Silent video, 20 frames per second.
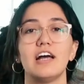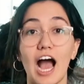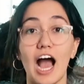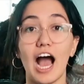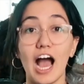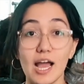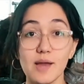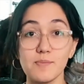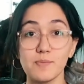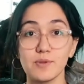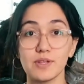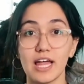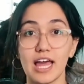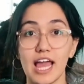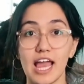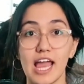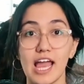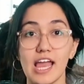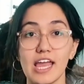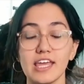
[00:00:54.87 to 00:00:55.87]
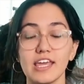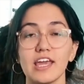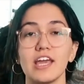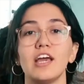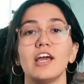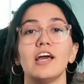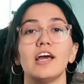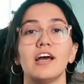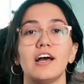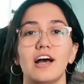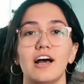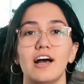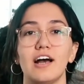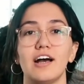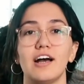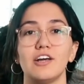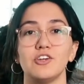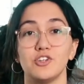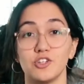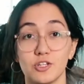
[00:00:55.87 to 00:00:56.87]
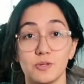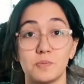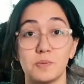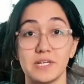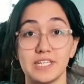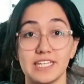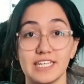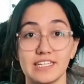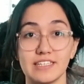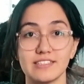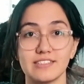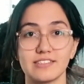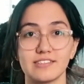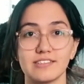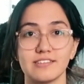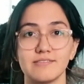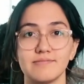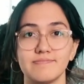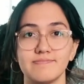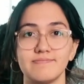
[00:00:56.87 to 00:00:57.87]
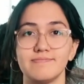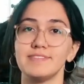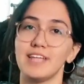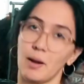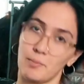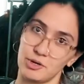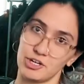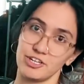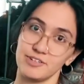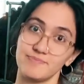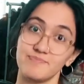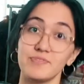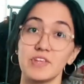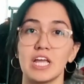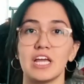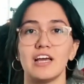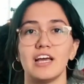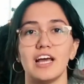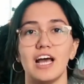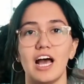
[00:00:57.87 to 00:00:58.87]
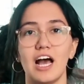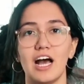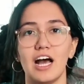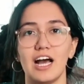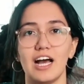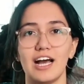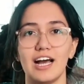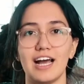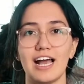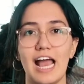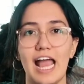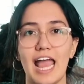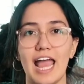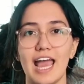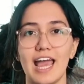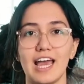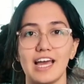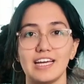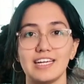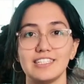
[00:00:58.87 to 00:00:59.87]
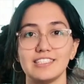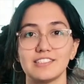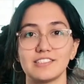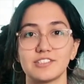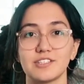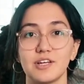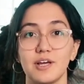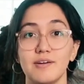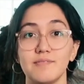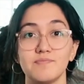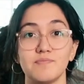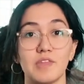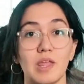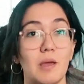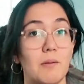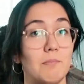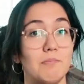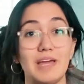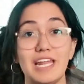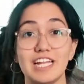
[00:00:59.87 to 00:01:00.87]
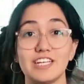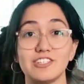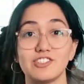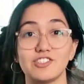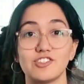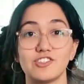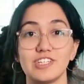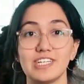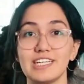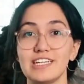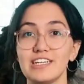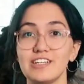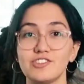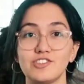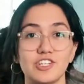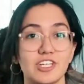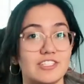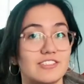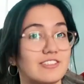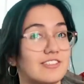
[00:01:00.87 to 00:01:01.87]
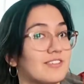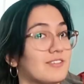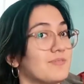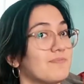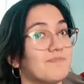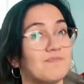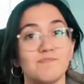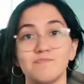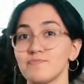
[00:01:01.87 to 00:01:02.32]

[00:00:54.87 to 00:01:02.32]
I play uh, Euelpides, Dumber, uh, and Ministry just,